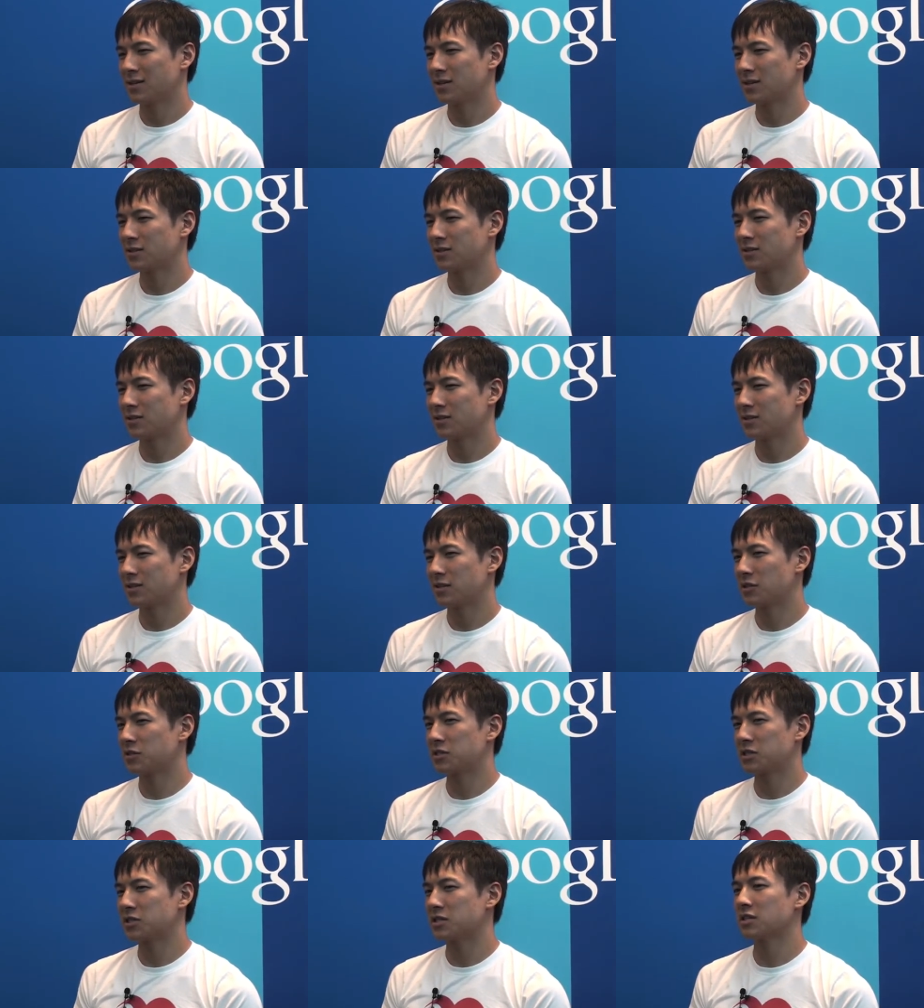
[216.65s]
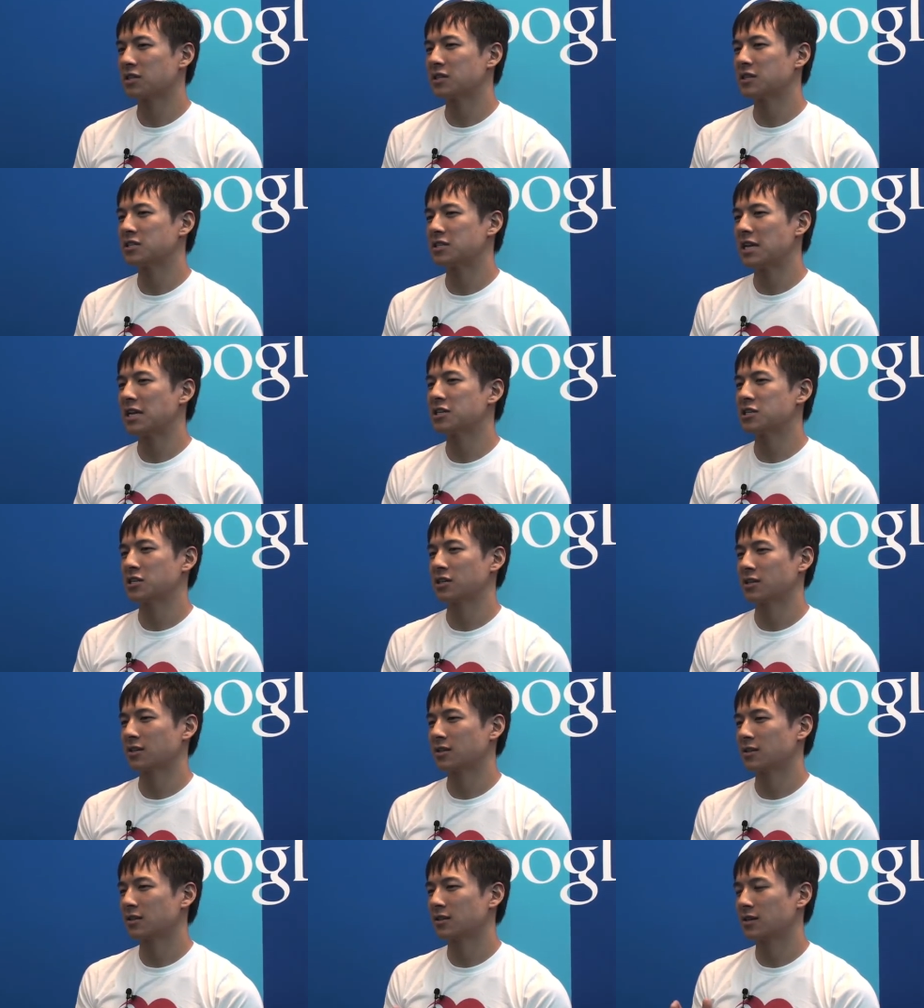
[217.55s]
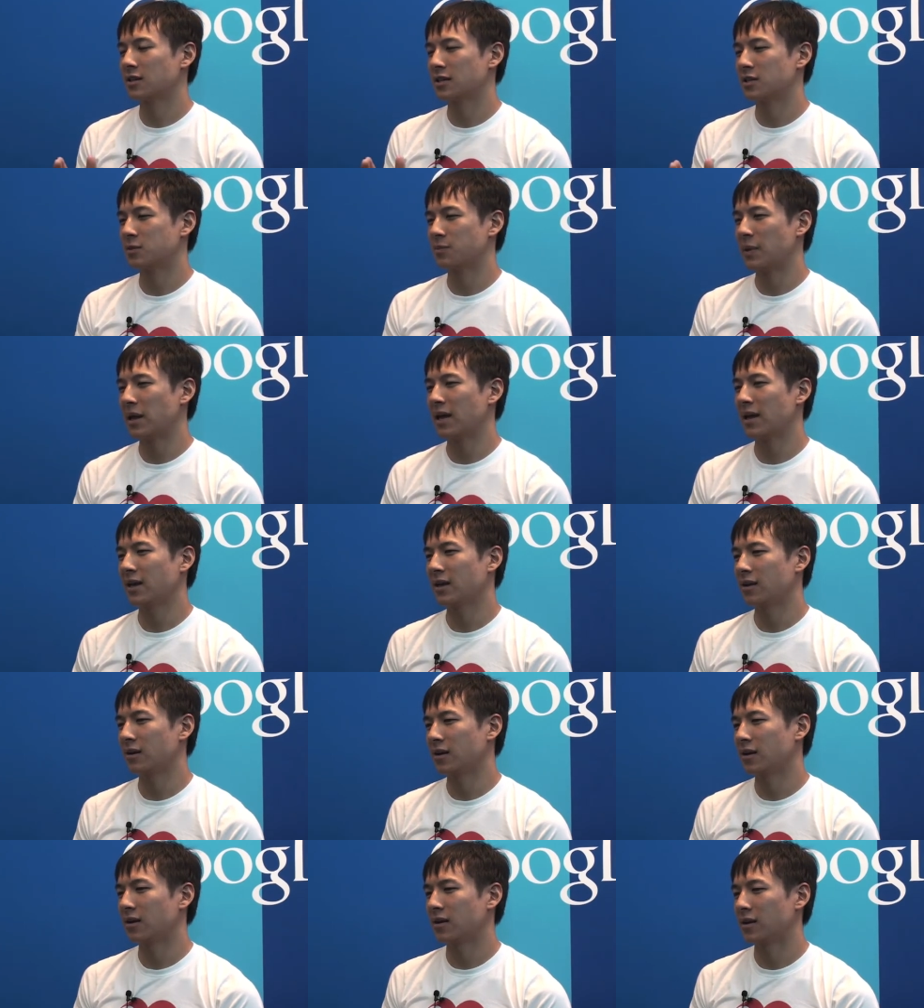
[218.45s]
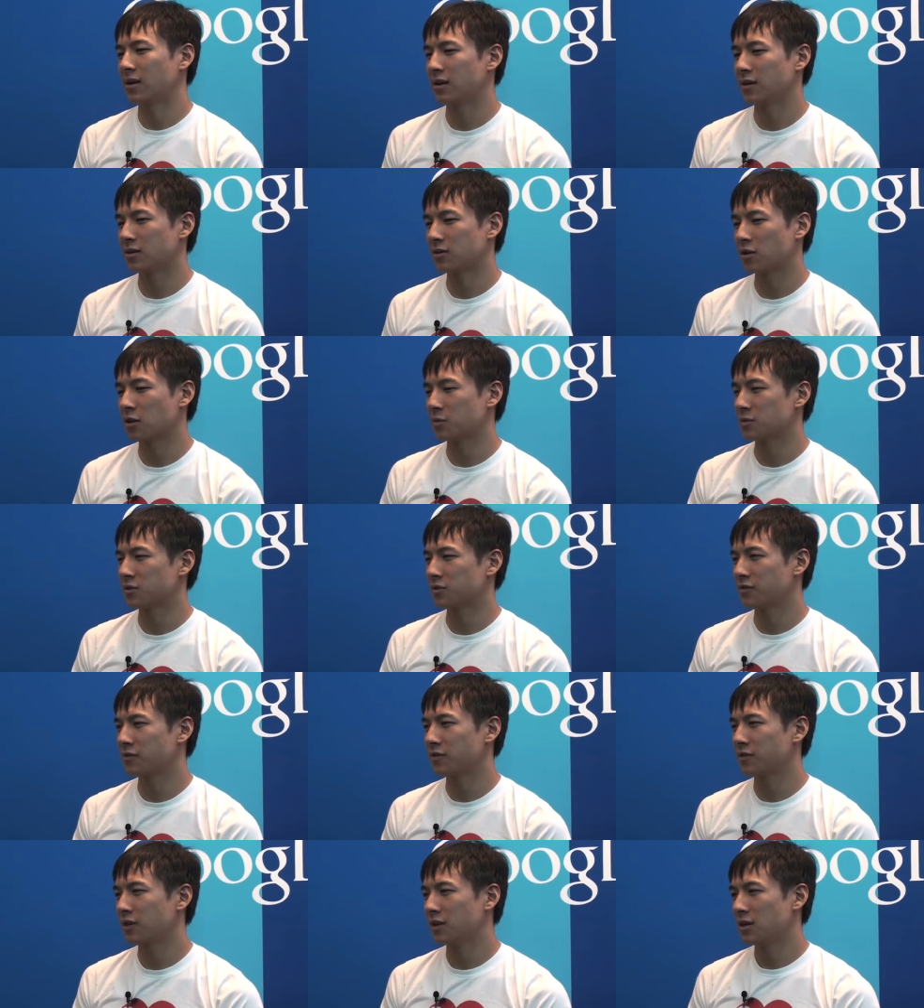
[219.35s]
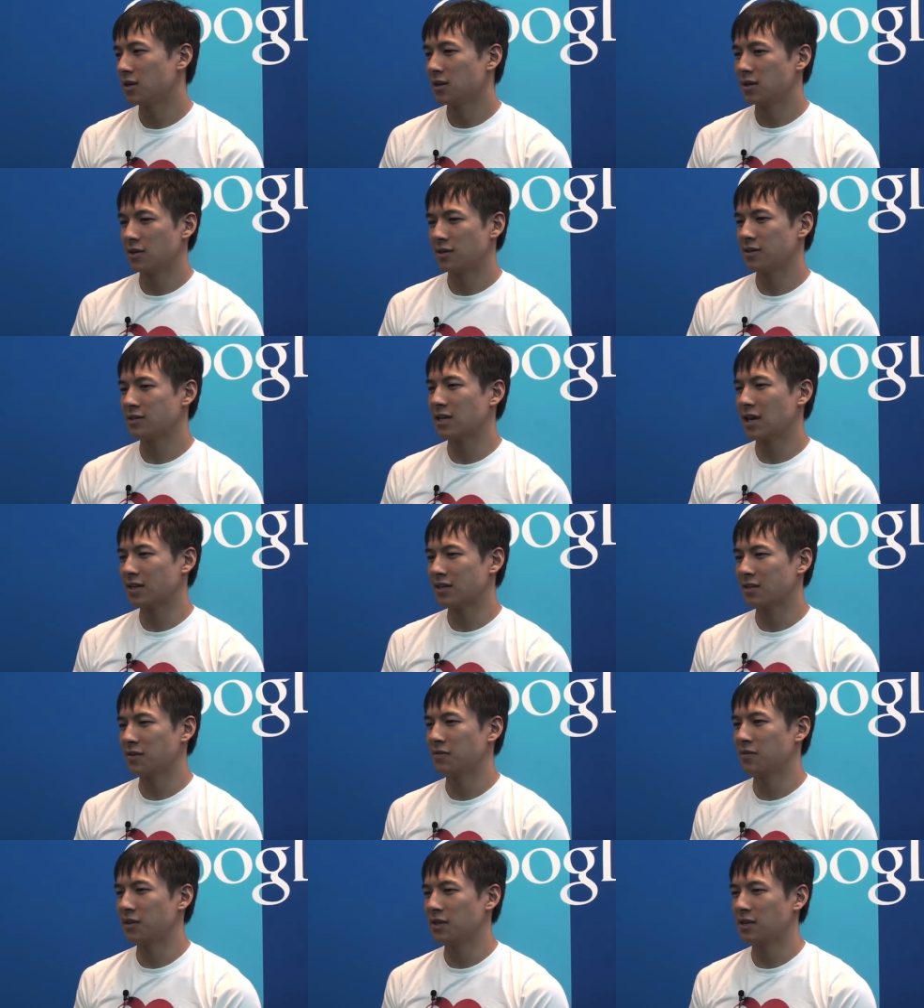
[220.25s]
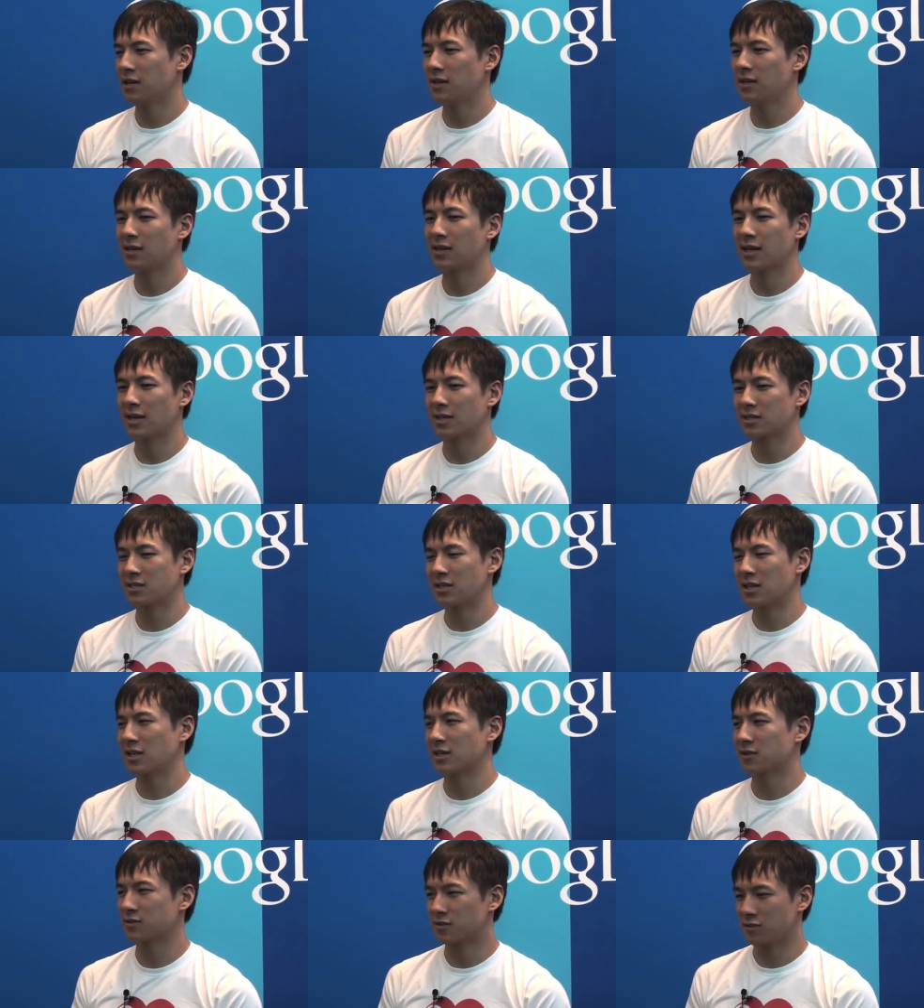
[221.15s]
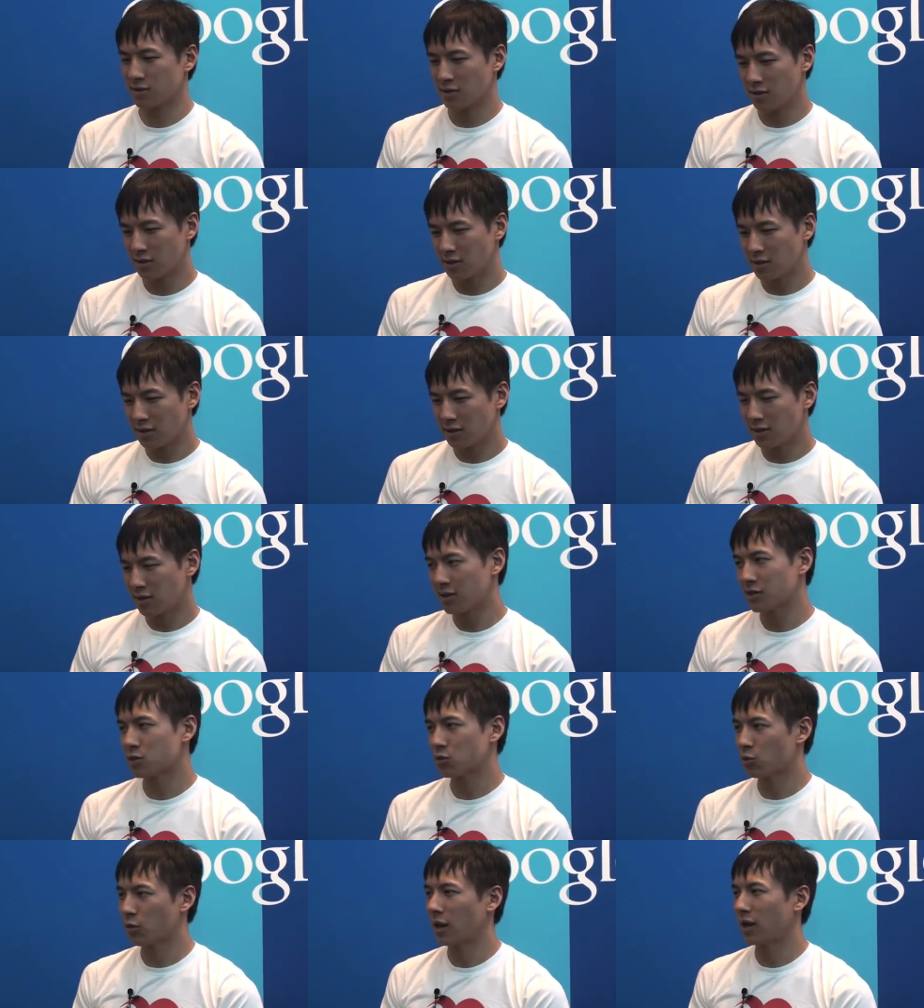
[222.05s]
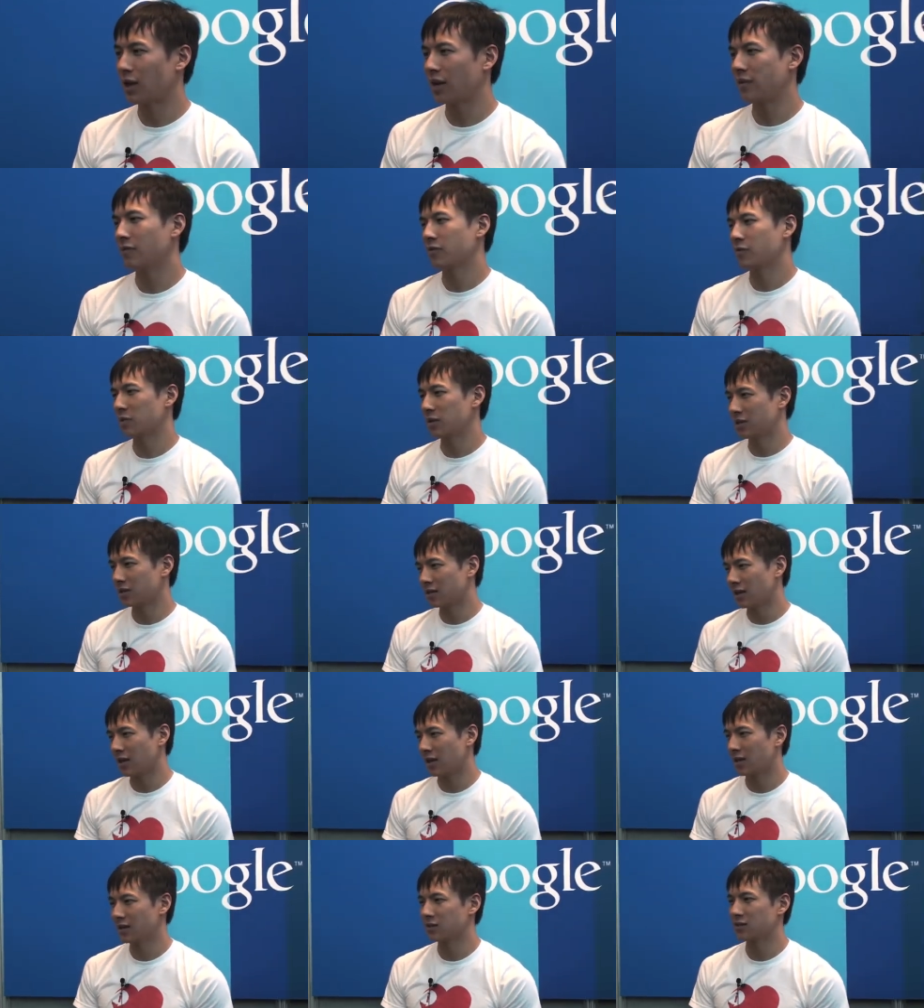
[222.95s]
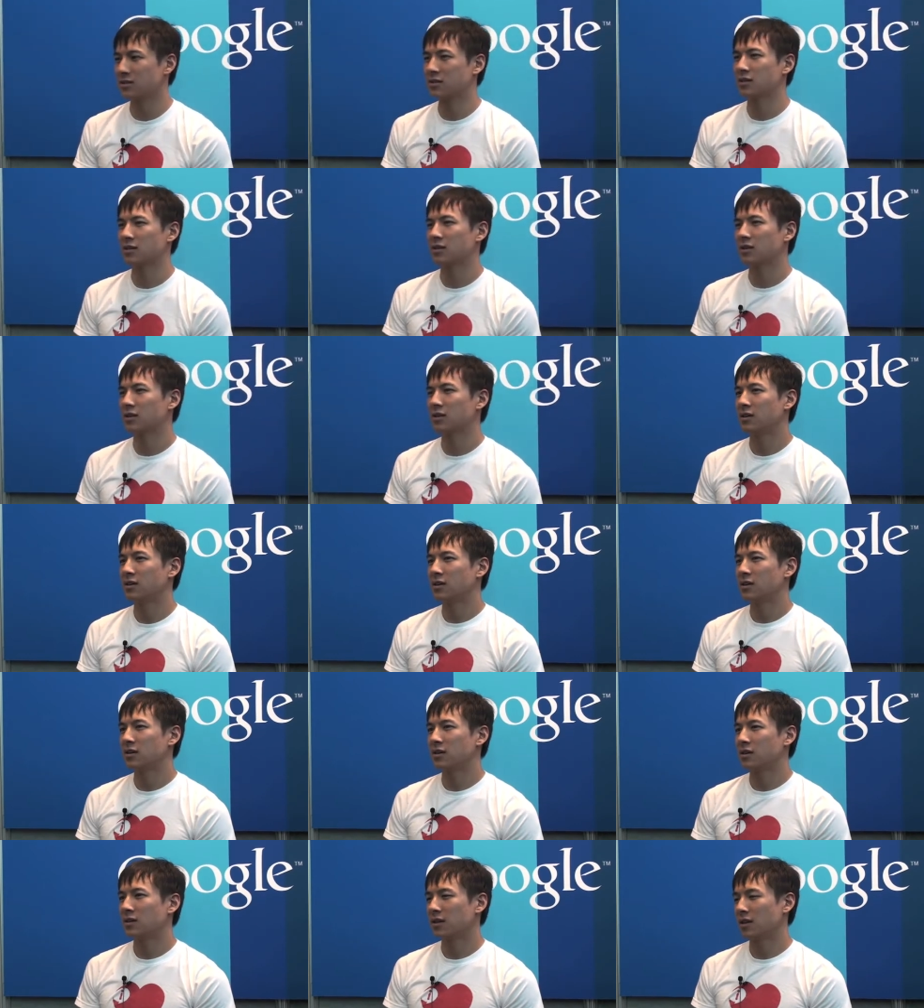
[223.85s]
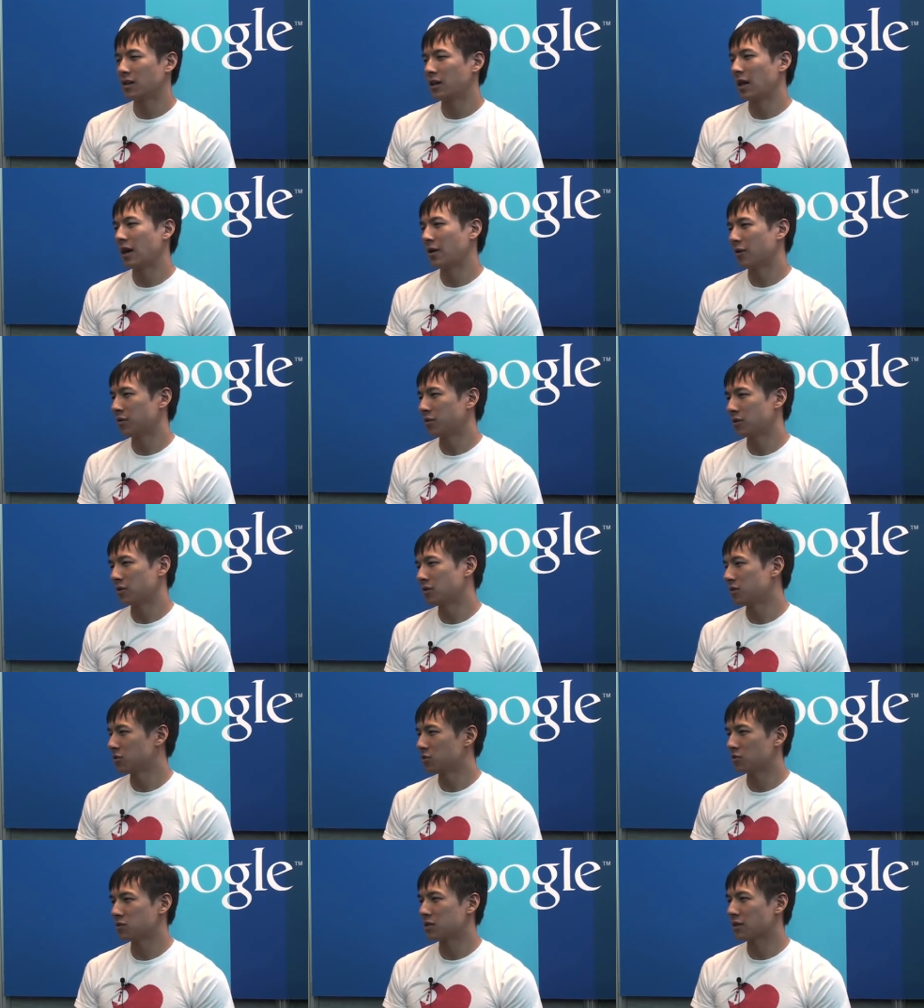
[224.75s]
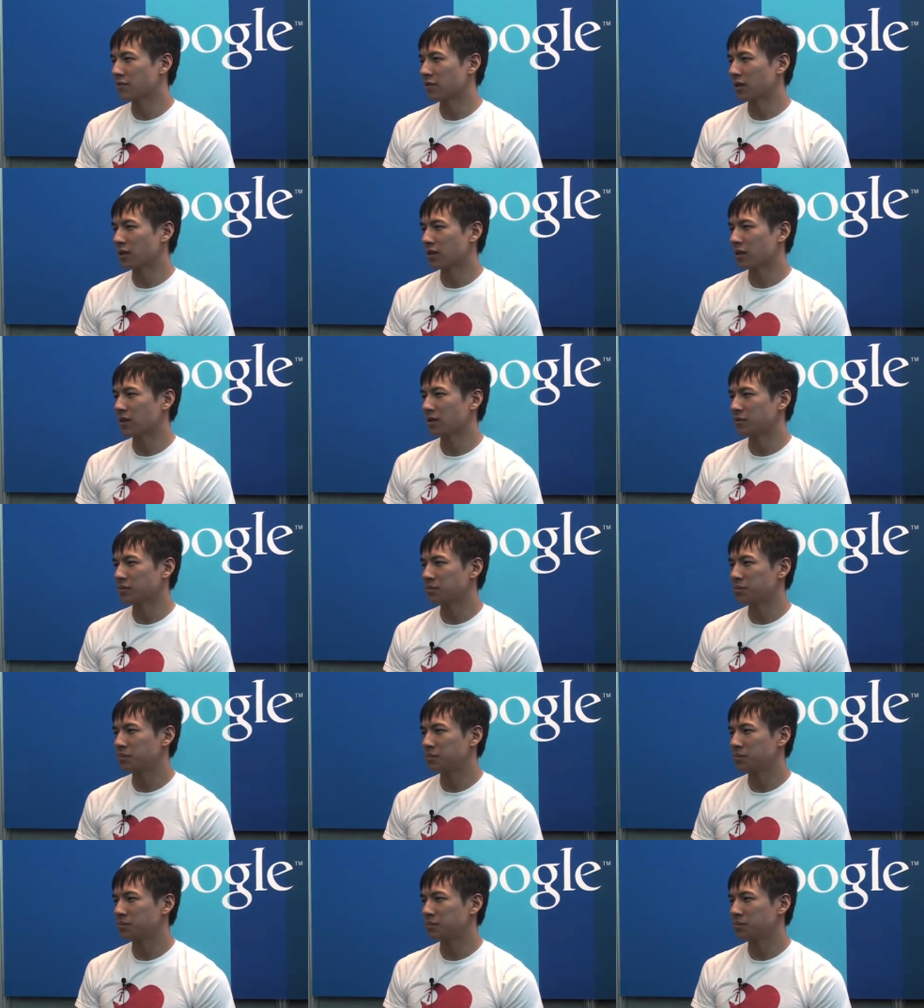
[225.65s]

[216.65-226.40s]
the, there's just a distinction that's made uh, in terms of this activity gets things this way from the intent that allow you to do stuff like that.